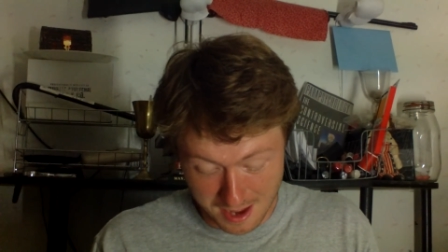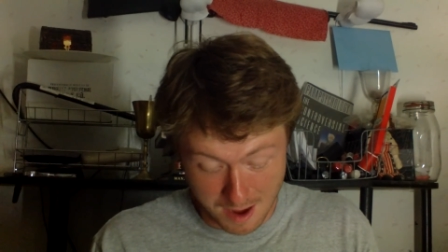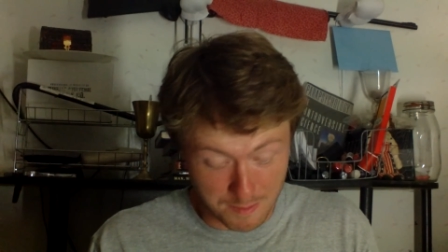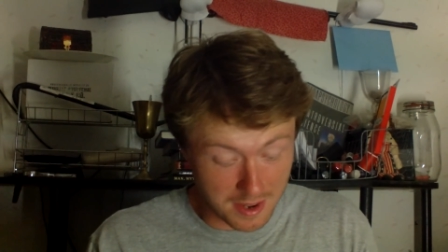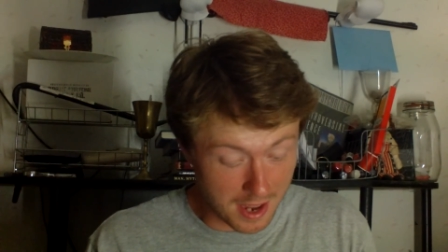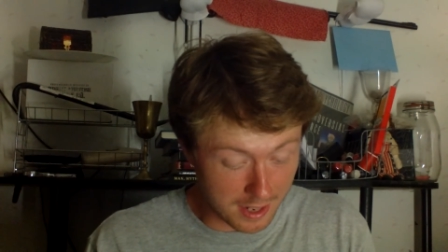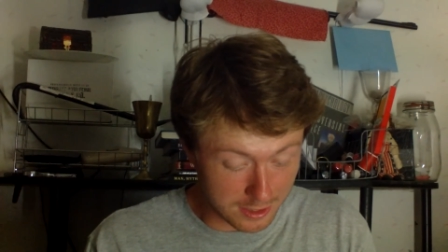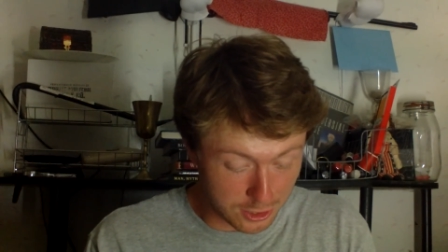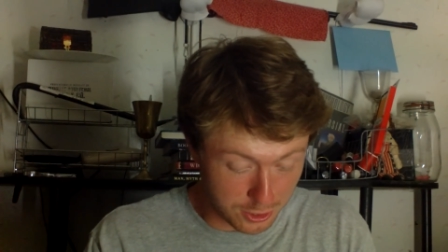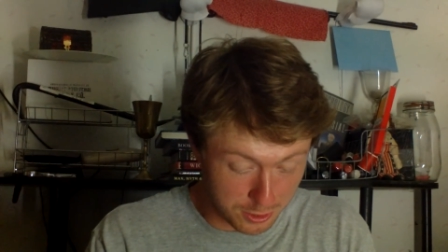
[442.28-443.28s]
I'm
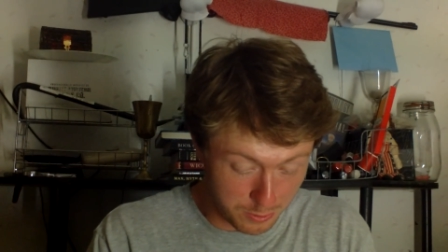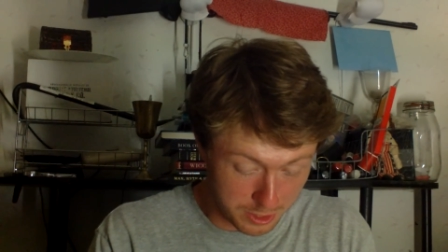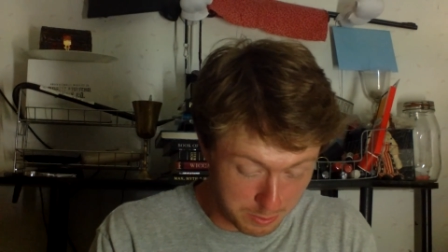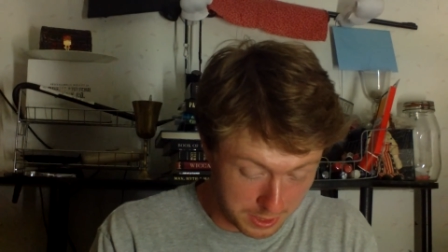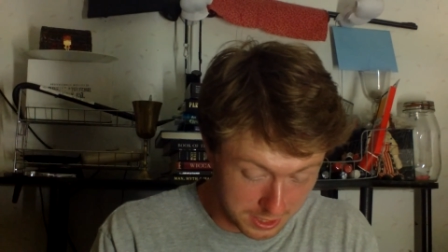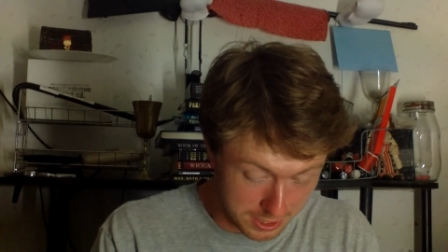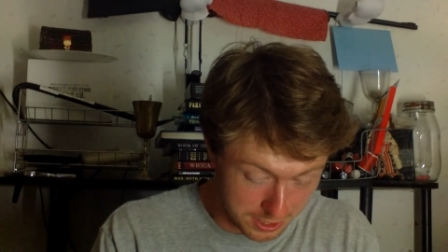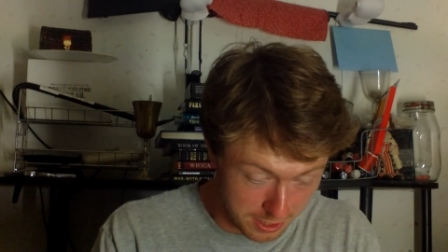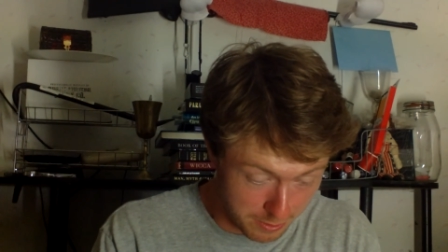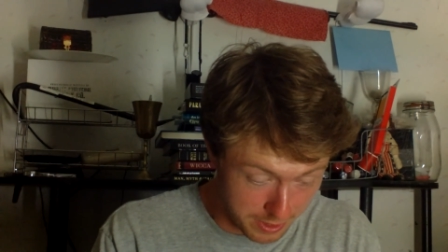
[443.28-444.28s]
not sure which piece to
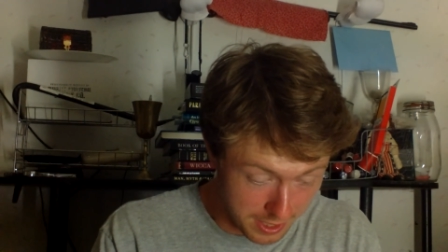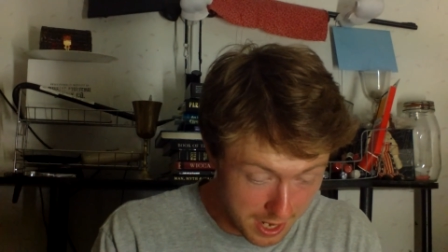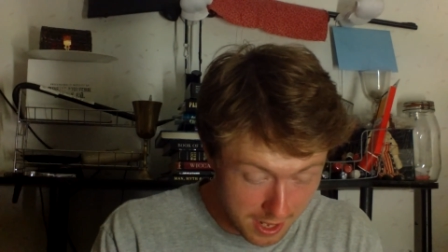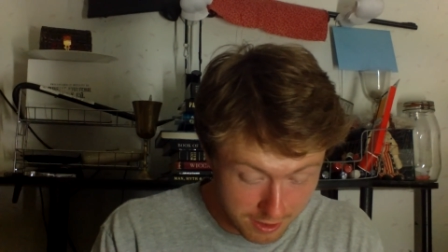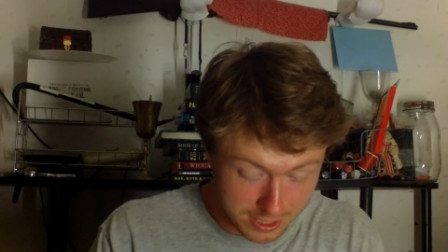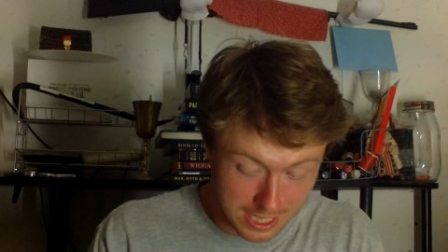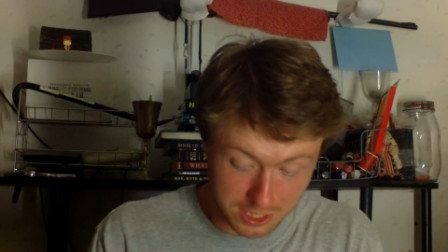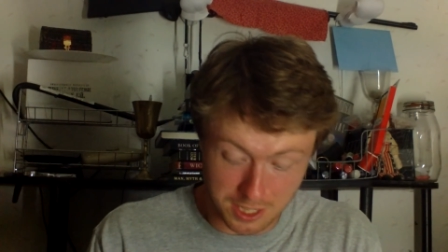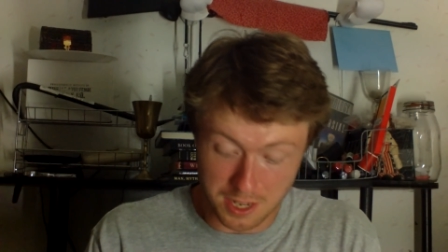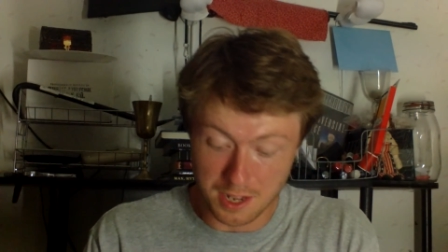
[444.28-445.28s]
start with. There's
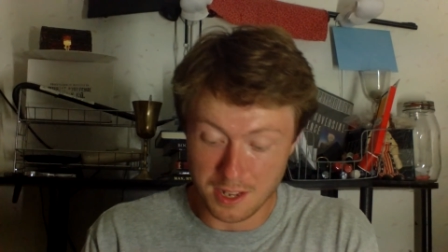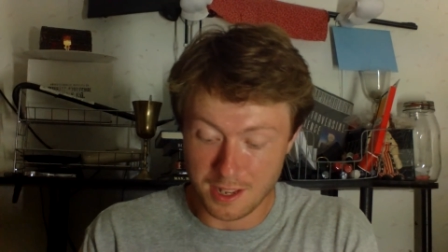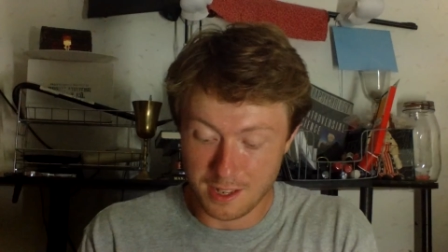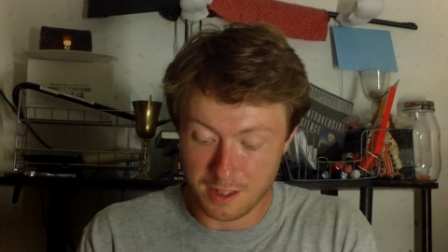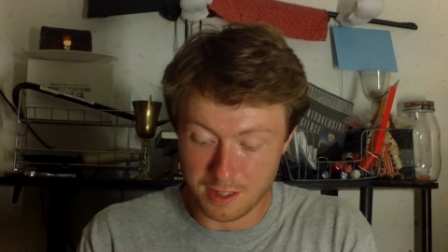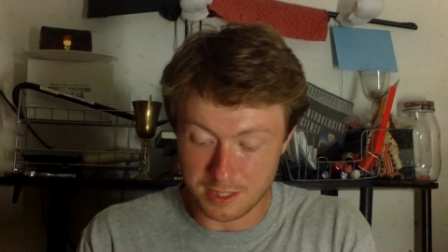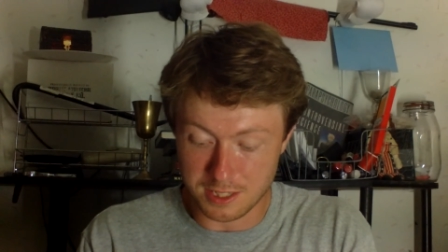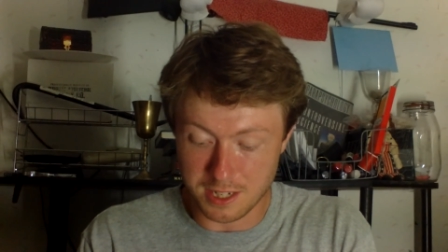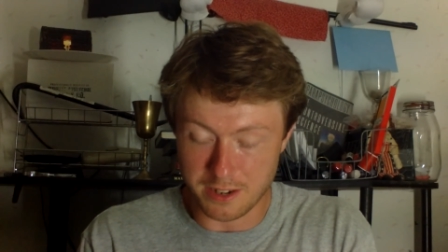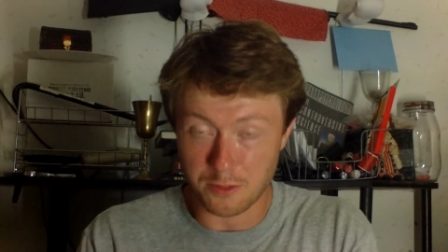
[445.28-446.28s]
actually,
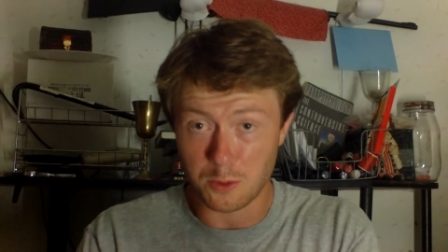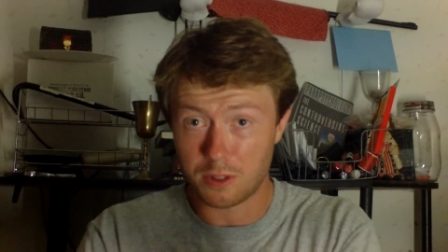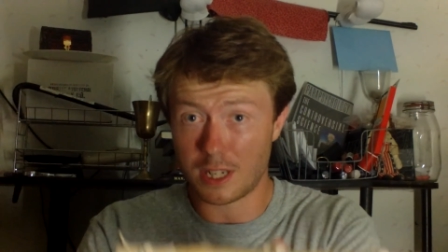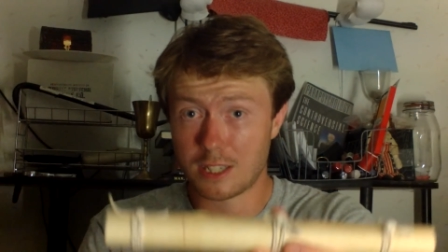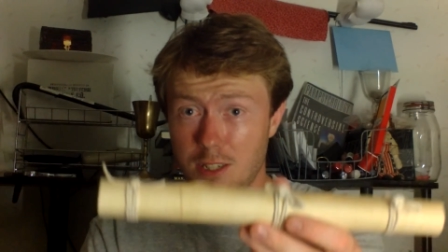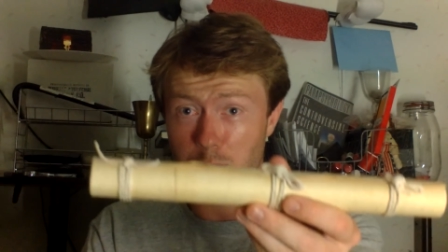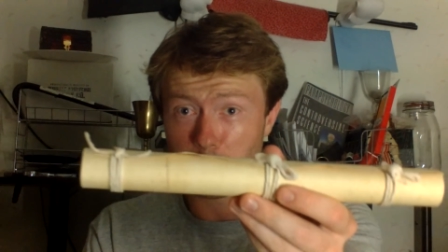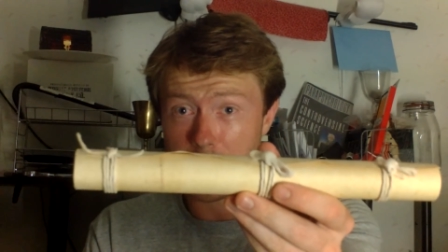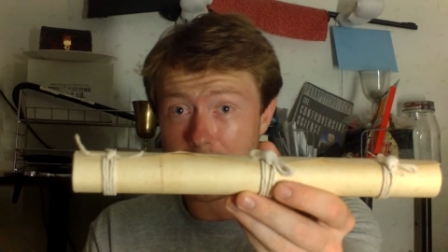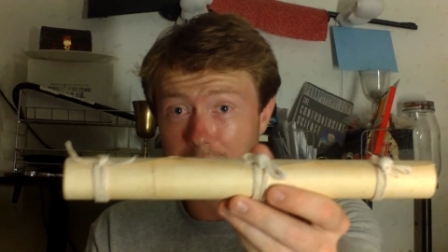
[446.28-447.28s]
this is kind of cool, there's actually
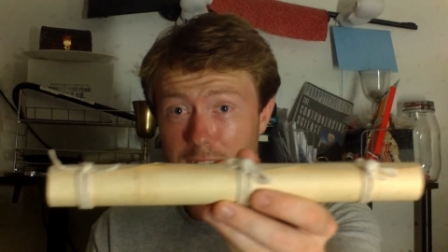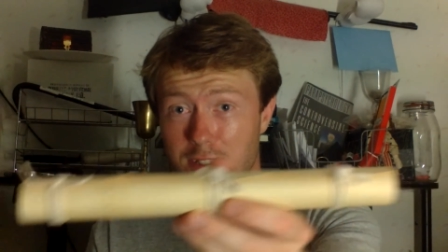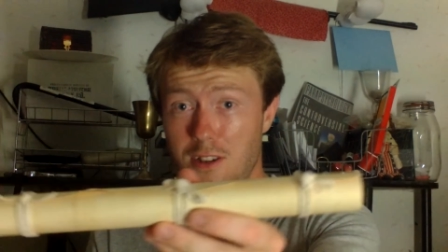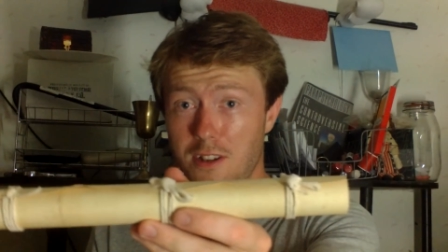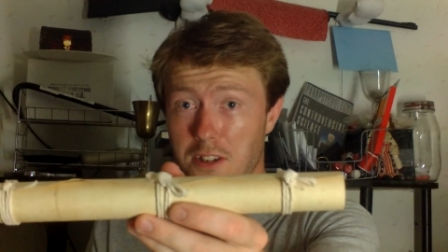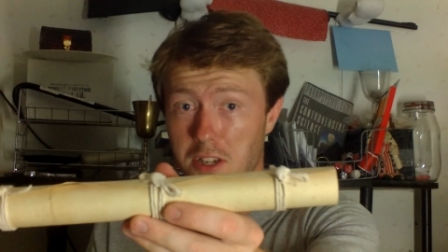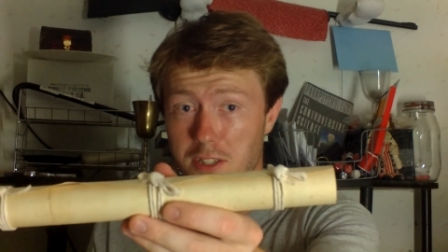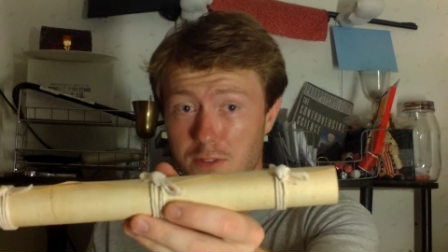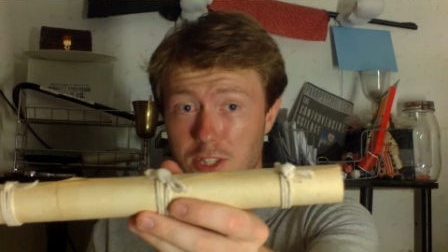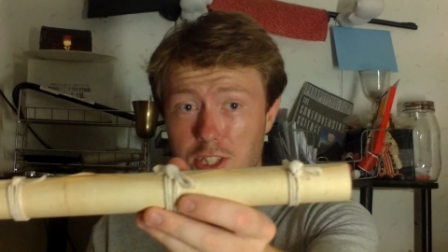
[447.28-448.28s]
wax on
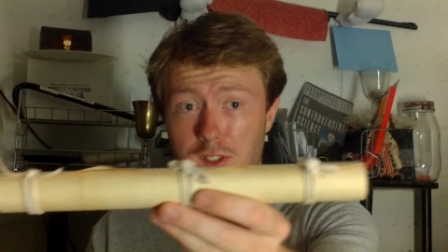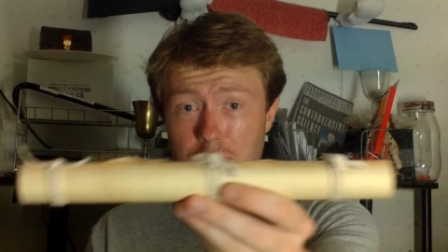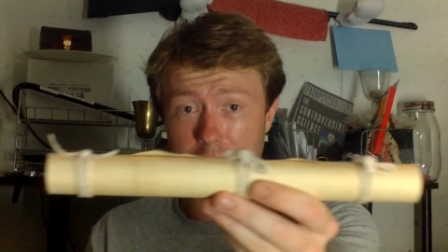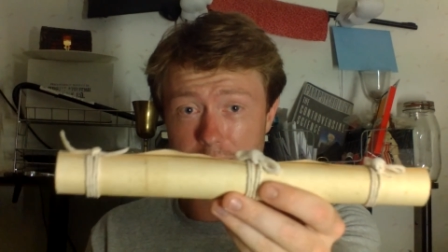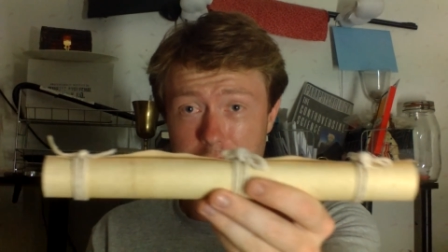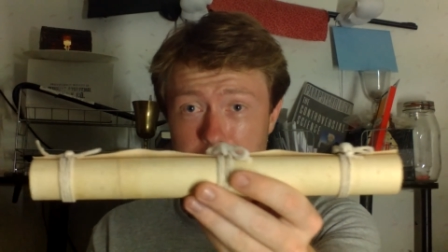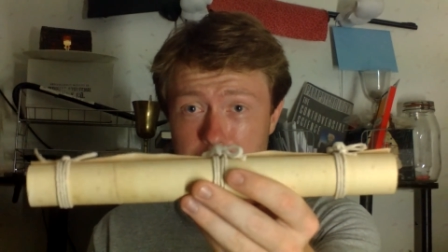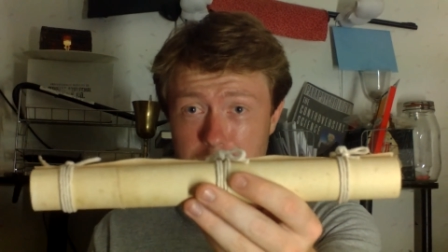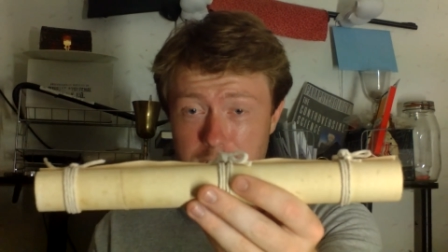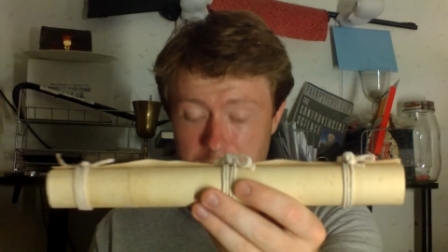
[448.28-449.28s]
each of the strings
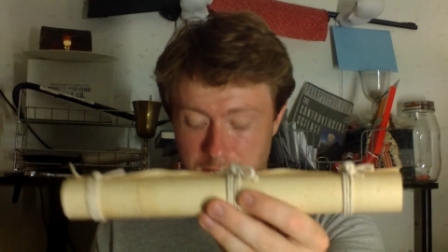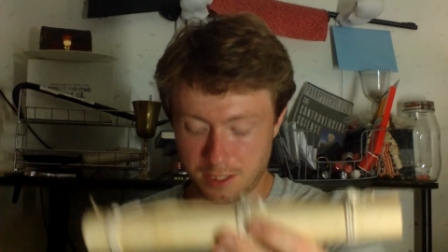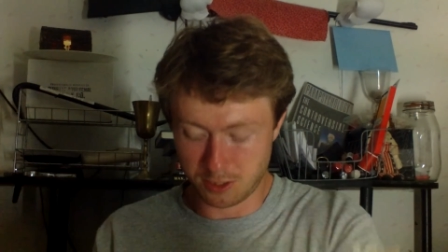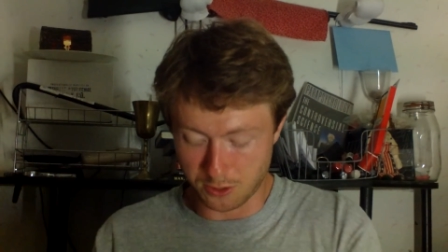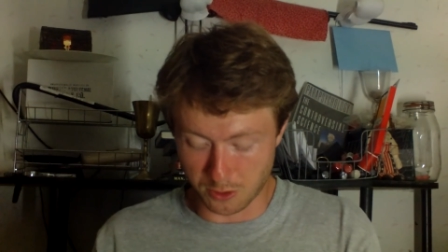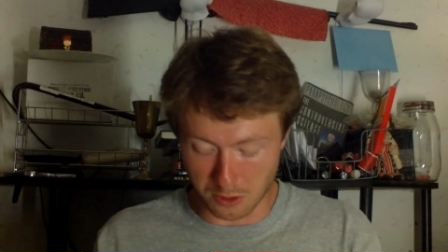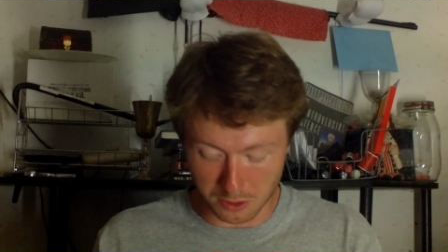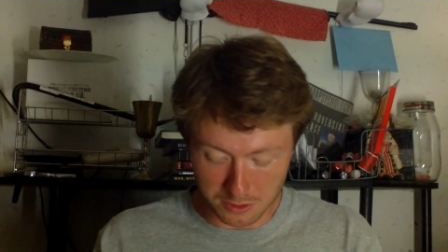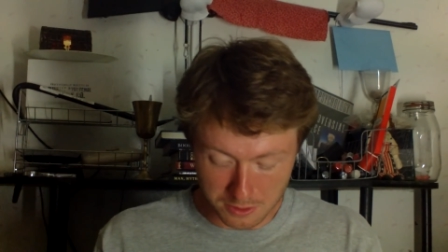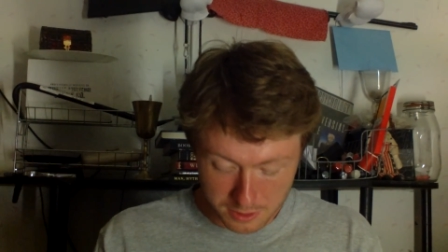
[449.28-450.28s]
sealing the scroll.